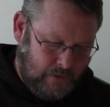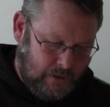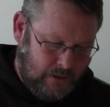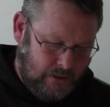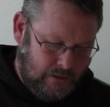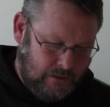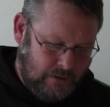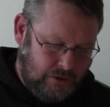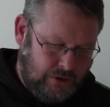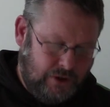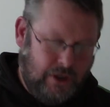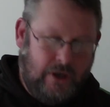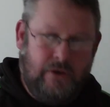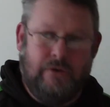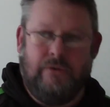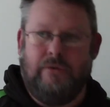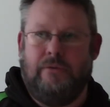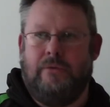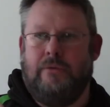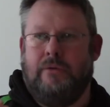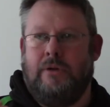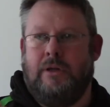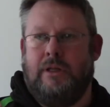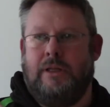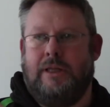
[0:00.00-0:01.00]

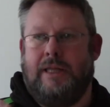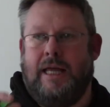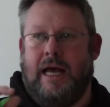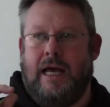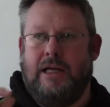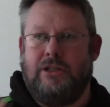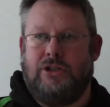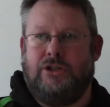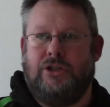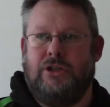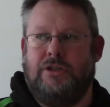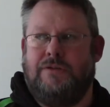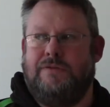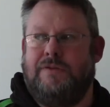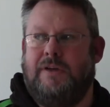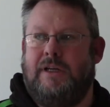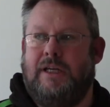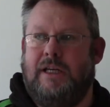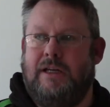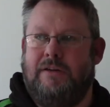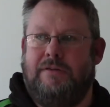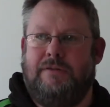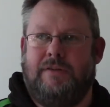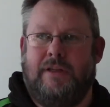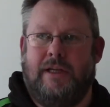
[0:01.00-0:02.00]
So that's just for
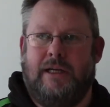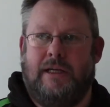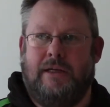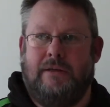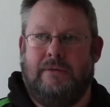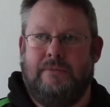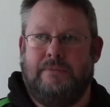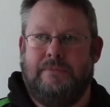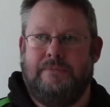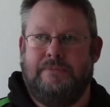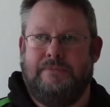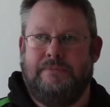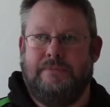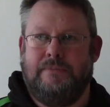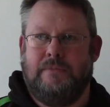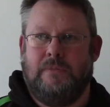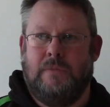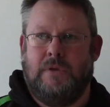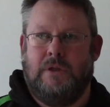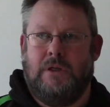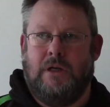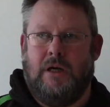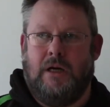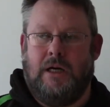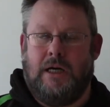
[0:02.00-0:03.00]
lifting.
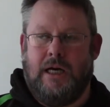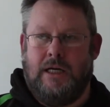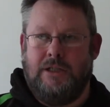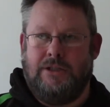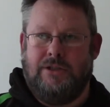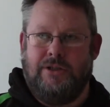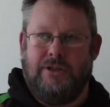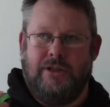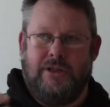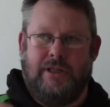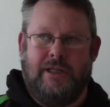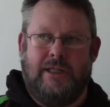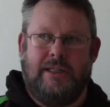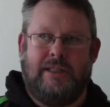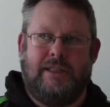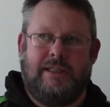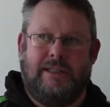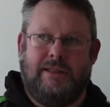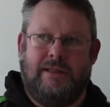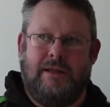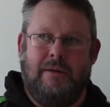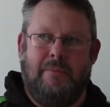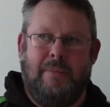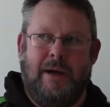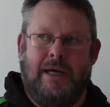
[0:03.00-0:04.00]
Okay, so
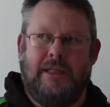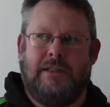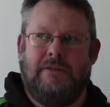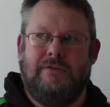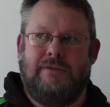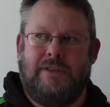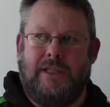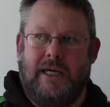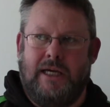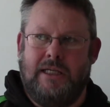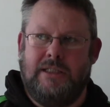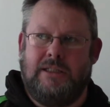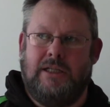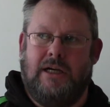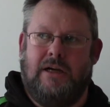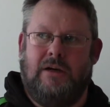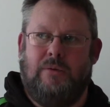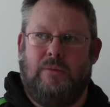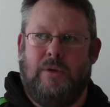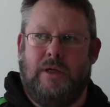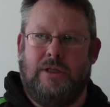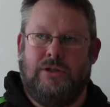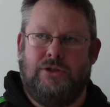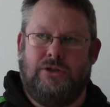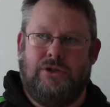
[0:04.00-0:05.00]
the amount of detail I
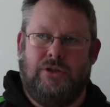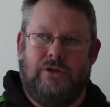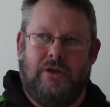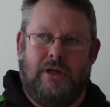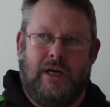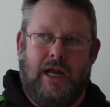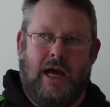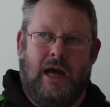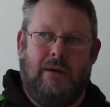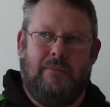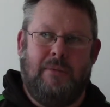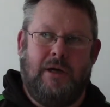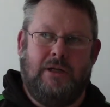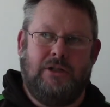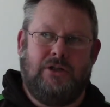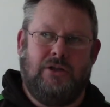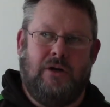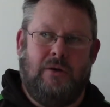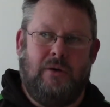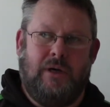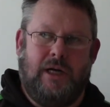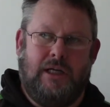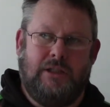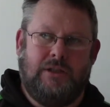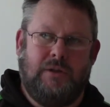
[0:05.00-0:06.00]
went to and how much I
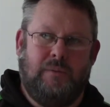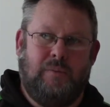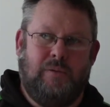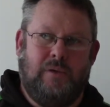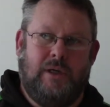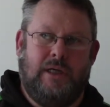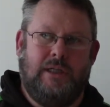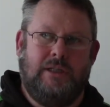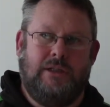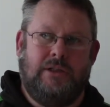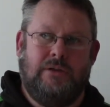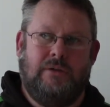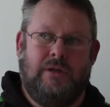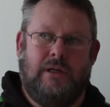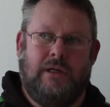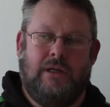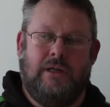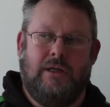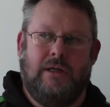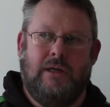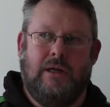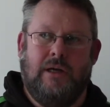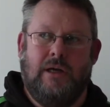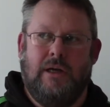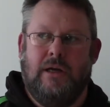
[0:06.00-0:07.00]
would actually put into
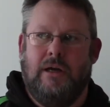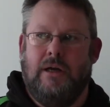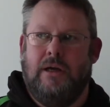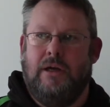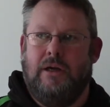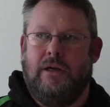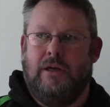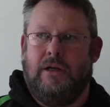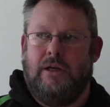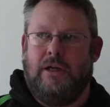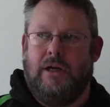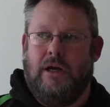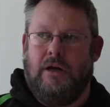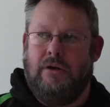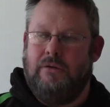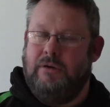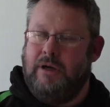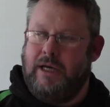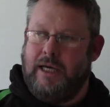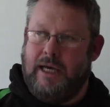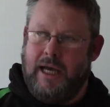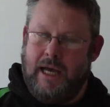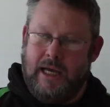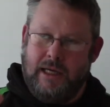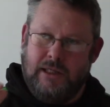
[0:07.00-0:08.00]
it, you know,
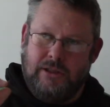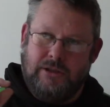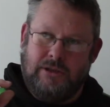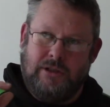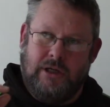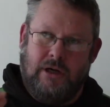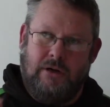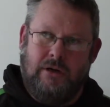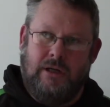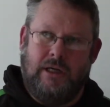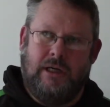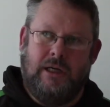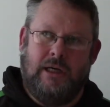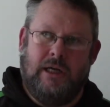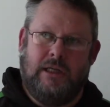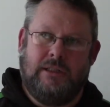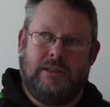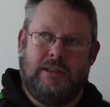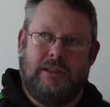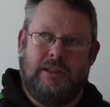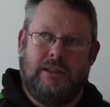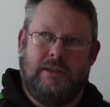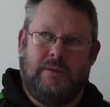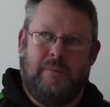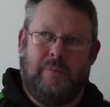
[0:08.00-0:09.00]
again, it's totally and
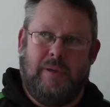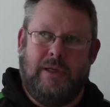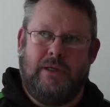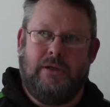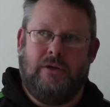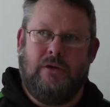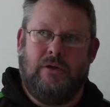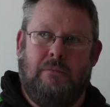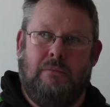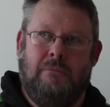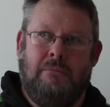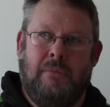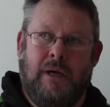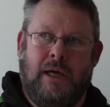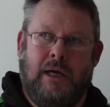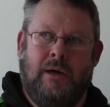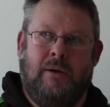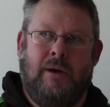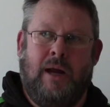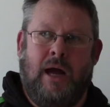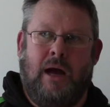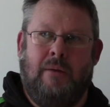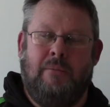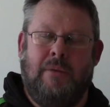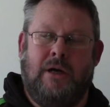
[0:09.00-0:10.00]
utterly dependent me on
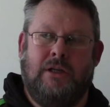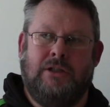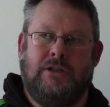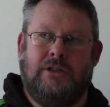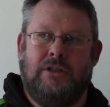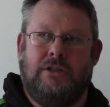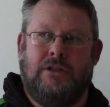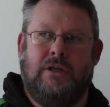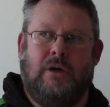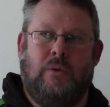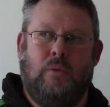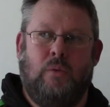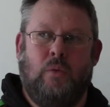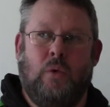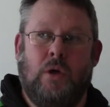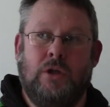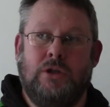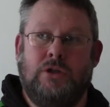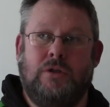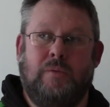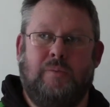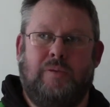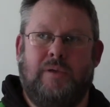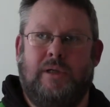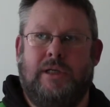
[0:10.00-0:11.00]
how much detail I want
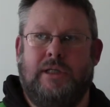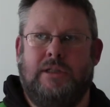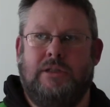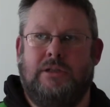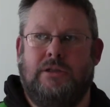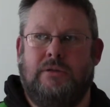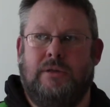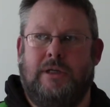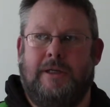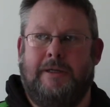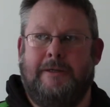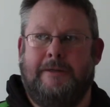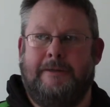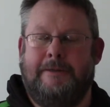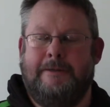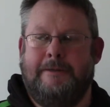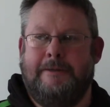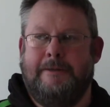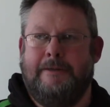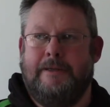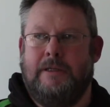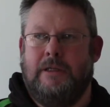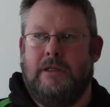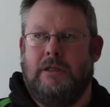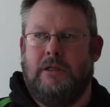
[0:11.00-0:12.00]
to put into it.
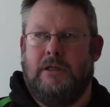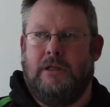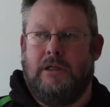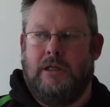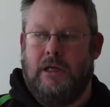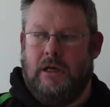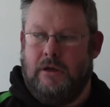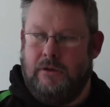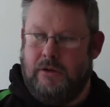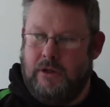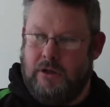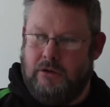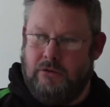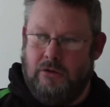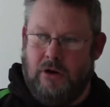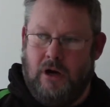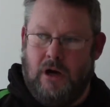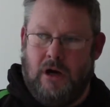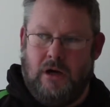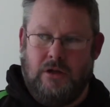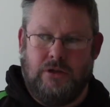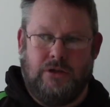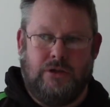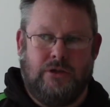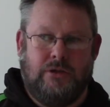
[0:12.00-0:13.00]
You know, the
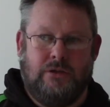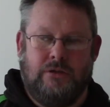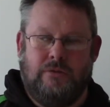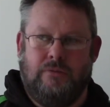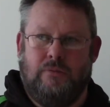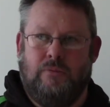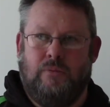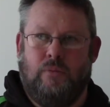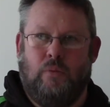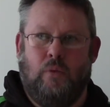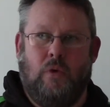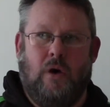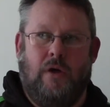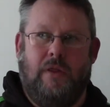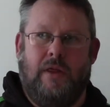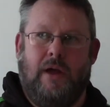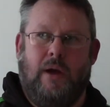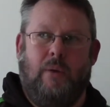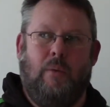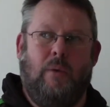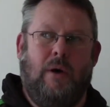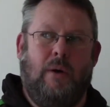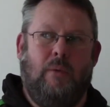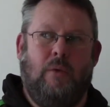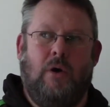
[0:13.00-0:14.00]
grass, what
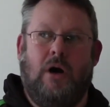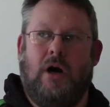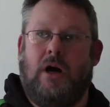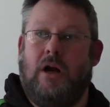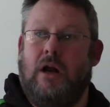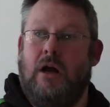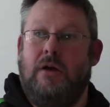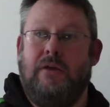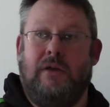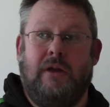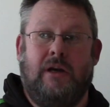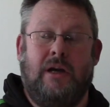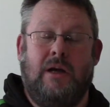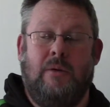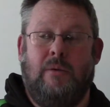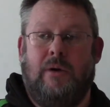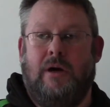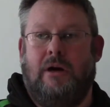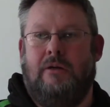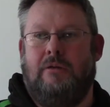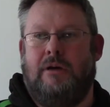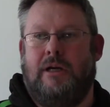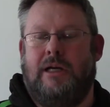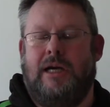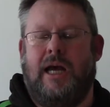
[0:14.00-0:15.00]
clothing they're
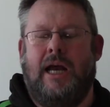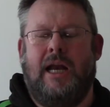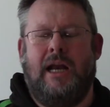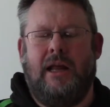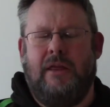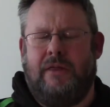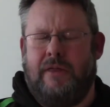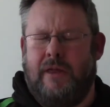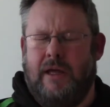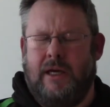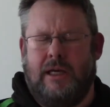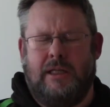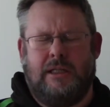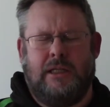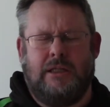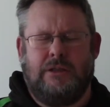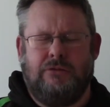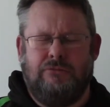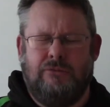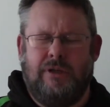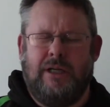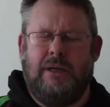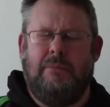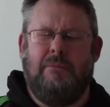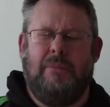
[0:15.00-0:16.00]
wearing, anything, it doesn't
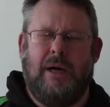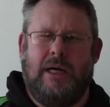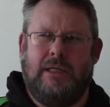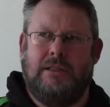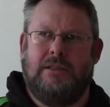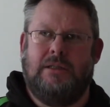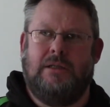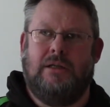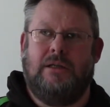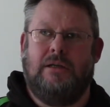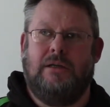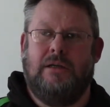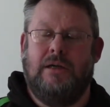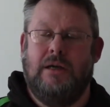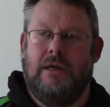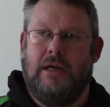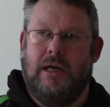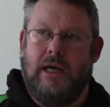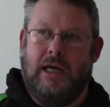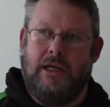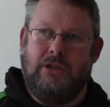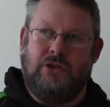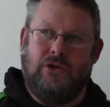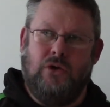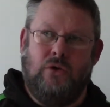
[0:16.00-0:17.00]
really matter.
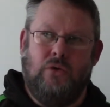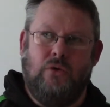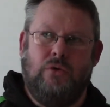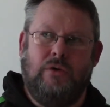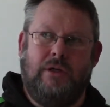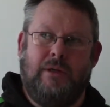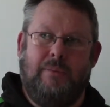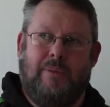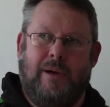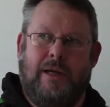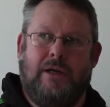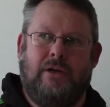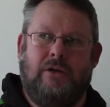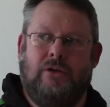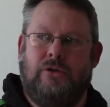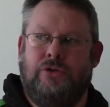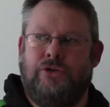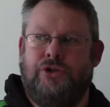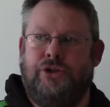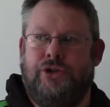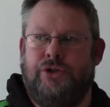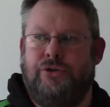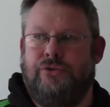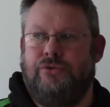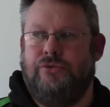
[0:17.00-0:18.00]
It's all dependent on
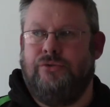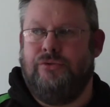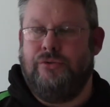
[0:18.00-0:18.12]
you.